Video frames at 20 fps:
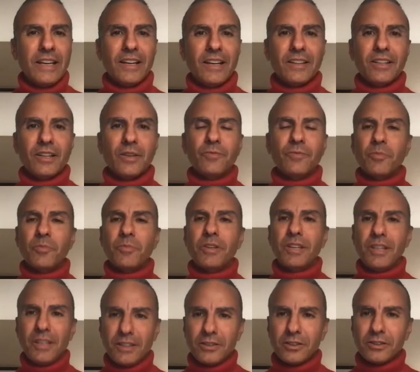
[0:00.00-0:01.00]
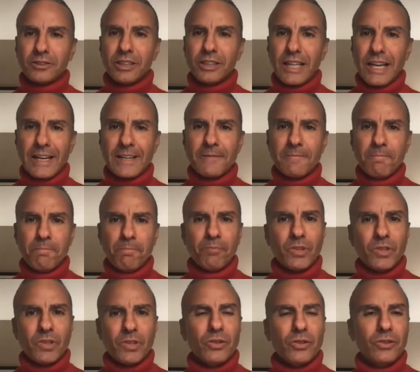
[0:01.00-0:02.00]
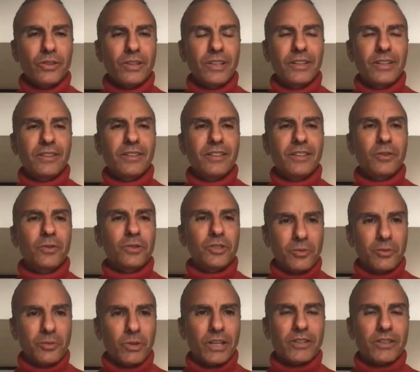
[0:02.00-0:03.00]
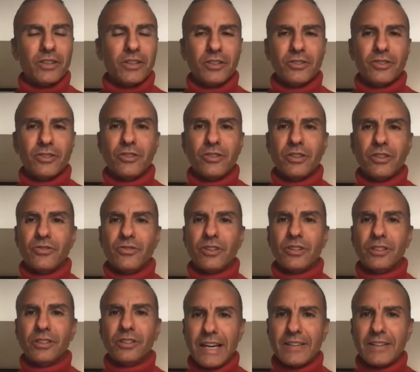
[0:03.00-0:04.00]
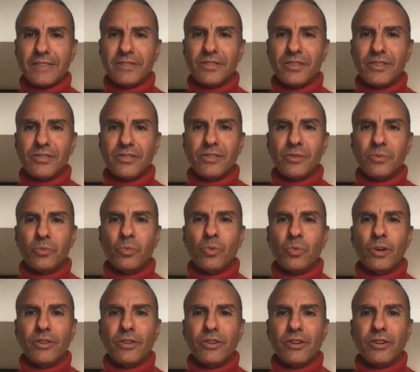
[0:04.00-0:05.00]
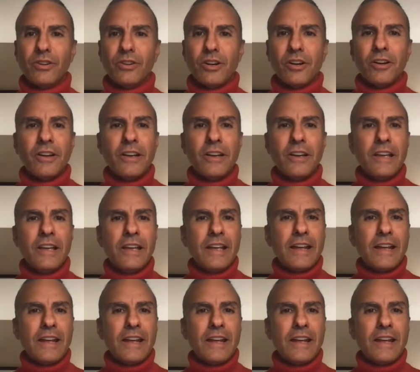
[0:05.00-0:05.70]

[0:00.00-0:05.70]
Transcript: I come from the Eagle clan. So in the Ojibwe culture, there's a clan system where there are